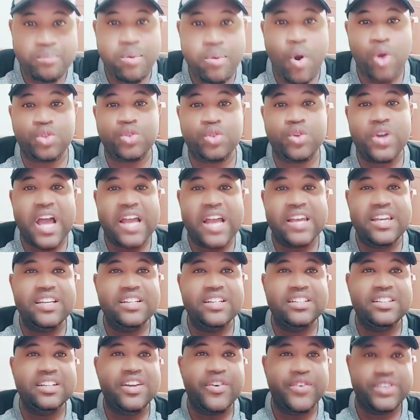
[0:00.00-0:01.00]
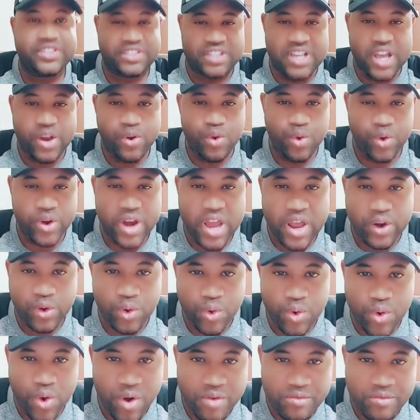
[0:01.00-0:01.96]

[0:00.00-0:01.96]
Portugal nil, Cristiano Ronaldo.